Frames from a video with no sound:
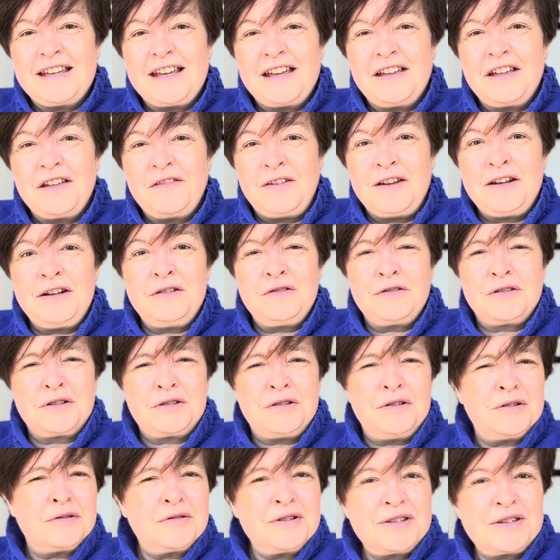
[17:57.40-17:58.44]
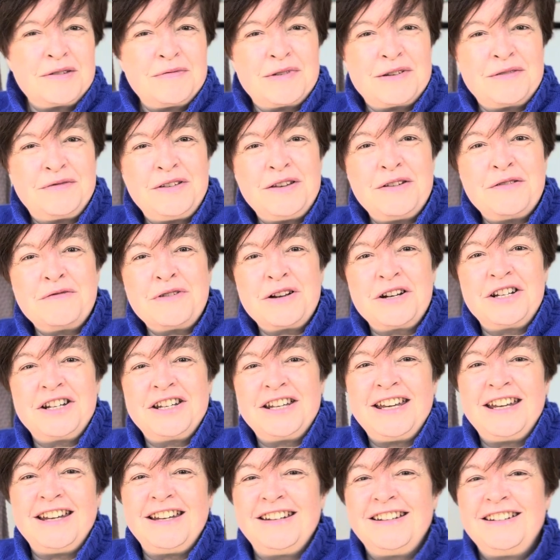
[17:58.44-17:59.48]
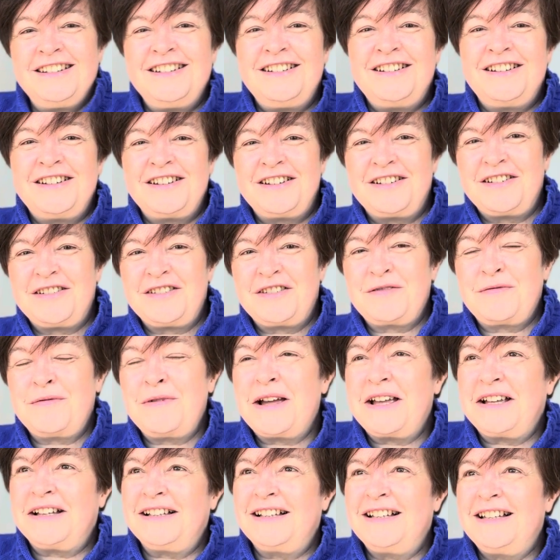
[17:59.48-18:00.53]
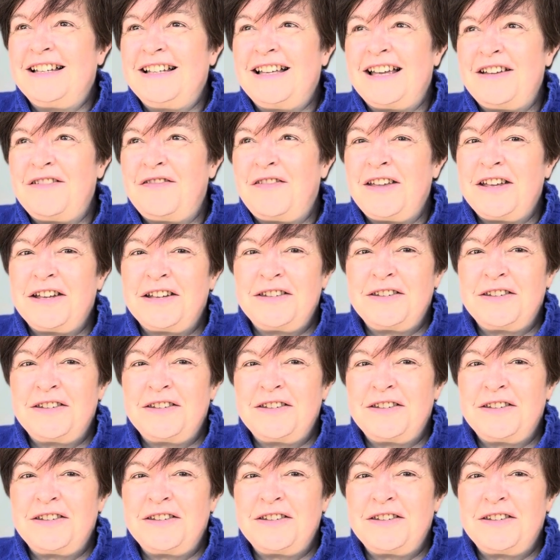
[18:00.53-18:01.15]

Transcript: I think Clarissa, if you're watching her as well, I think